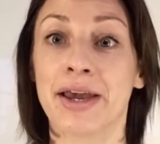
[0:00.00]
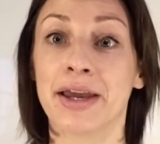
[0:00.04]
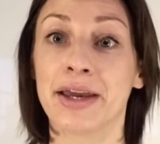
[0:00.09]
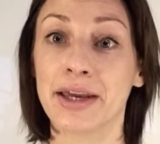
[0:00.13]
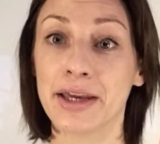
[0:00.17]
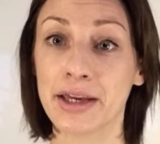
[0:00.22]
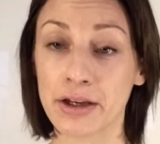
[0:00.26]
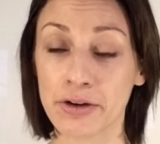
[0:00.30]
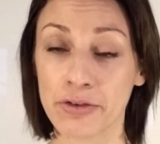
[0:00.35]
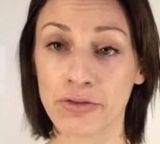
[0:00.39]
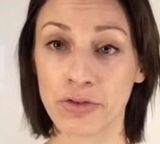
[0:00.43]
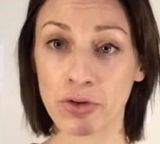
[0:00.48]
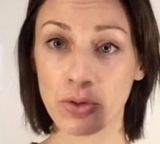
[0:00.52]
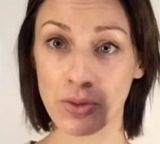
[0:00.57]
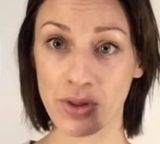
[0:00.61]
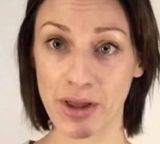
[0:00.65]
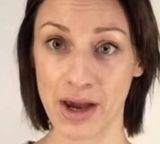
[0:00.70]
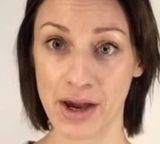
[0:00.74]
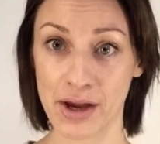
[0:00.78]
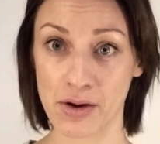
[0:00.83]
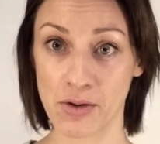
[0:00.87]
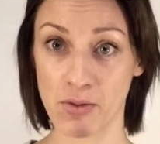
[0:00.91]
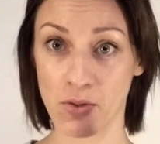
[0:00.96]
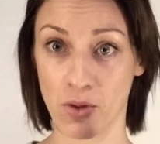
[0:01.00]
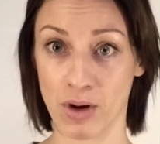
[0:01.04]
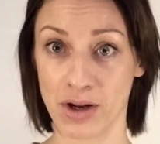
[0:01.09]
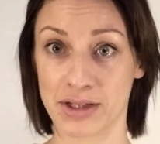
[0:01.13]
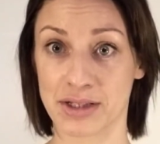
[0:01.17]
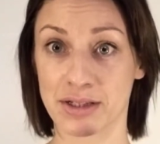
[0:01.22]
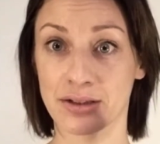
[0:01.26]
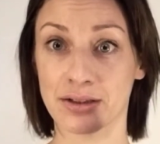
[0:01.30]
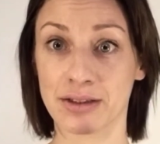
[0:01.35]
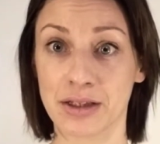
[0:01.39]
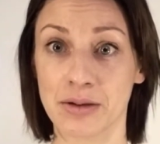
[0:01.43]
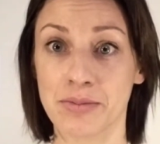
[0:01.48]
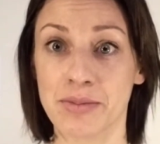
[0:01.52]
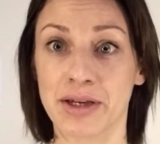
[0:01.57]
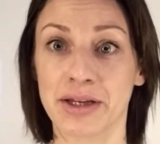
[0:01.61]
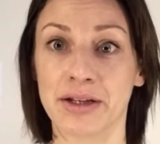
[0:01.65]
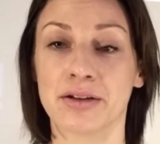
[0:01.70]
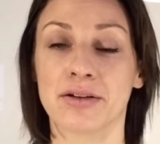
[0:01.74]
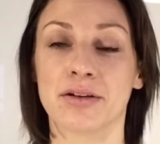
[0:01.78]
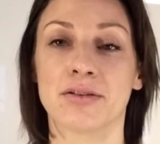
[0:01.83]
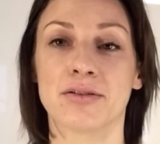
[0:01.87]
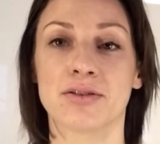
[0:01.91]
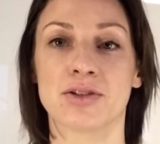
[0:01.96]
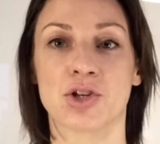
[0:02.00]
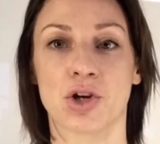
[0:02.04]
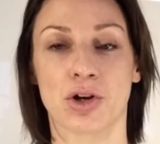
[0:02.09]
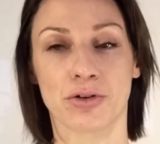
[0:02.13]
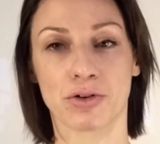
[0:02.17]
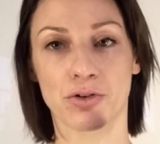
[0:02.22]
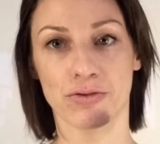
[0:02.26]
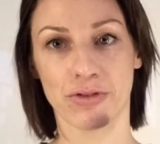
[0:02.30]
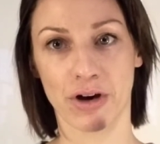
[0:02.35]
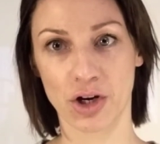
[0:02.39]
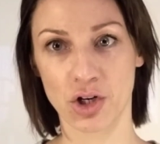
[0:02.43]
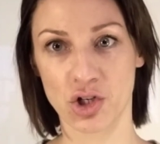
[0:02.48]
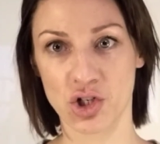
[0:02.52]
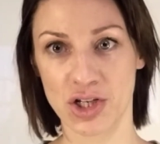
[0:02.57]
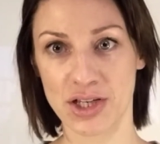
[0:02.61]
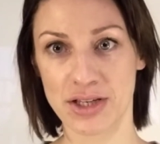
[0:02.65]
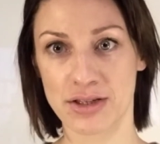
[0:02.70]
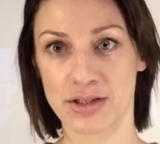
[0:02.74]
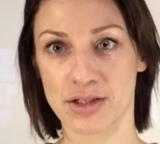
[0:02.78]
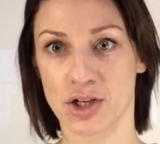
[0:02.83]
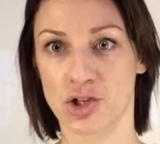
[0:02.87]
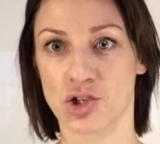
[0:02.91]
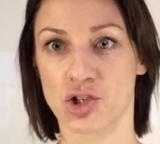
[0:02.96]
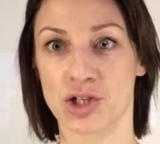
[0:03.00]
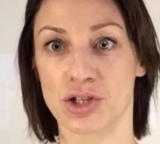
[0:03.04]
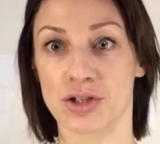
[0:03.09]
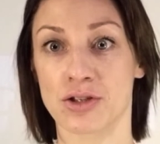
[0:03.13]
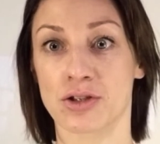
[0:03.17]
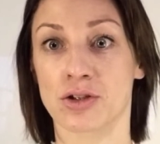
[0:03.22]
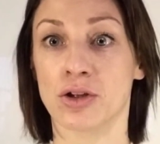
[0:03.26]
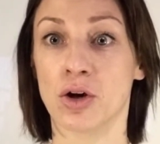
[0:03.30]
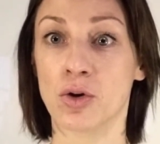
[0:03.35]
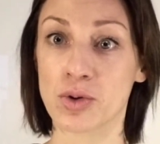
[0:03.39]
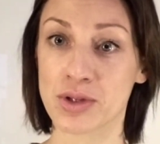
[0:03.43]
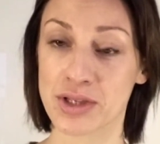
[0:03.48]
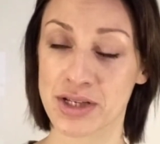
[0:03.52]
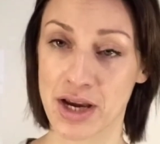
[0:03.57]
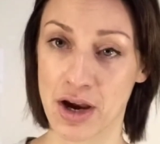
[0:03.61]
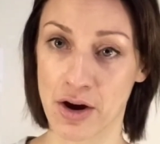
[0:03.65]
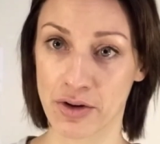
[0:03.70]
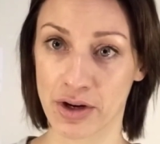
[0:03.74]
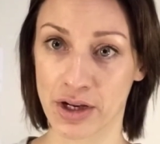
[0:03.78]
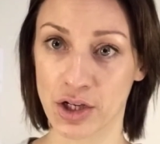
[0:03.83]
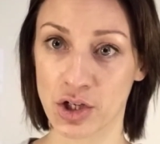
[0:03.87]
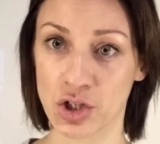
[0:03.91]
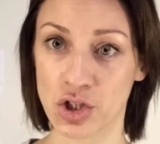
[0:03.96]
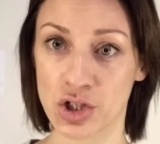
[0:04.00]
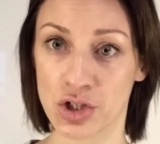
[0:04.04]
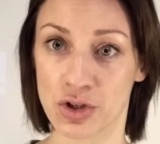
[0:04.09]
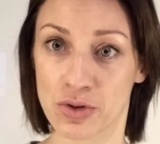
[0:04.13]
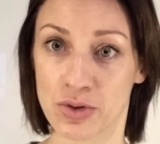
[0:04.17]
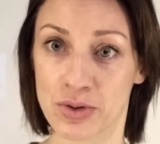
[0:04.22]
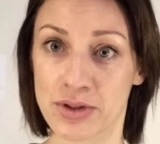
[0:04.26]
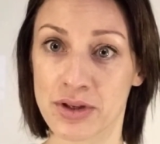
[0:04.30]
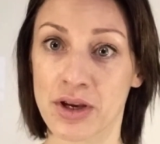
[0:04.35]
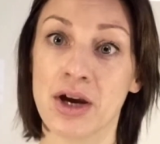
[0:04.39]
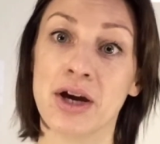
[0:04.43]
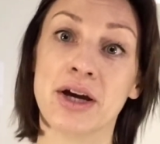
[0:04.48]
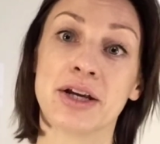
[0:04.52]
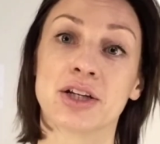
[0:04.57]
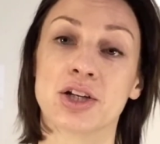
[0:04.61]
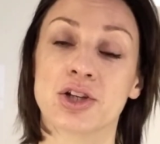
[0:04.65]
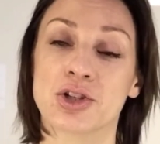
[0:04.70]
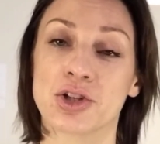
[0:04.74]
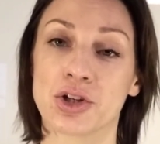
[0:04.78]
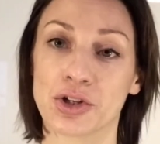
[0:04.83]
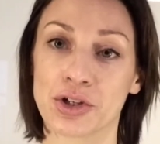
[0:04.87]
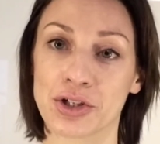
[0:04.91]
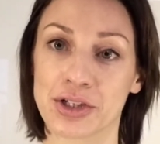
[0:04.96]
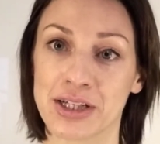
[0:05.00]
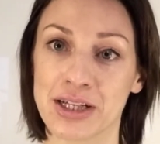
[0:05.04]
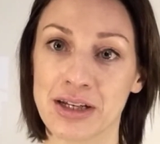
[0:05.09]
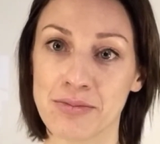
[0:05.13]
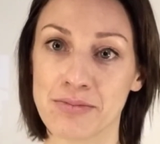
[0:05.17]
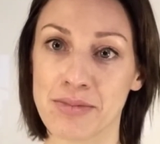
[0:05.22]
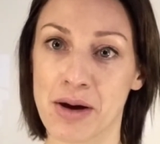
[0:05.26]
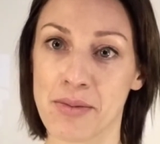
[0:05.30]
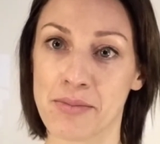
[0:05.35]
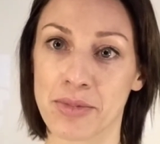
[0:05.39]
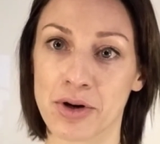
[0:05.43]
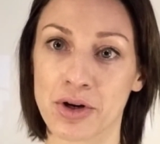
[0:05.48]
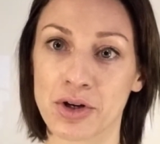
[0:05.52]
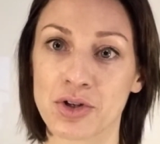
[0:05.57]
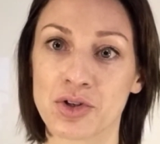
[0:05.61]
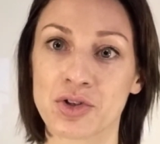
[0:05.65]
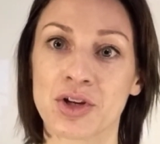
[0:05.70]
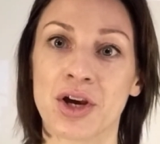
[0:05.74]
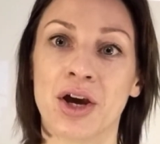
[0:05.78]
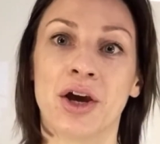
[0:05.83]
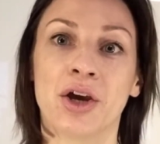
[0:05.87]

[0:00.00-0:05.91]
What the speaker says: If you then want to limit certain functions, such as closing out issues, to certain team members,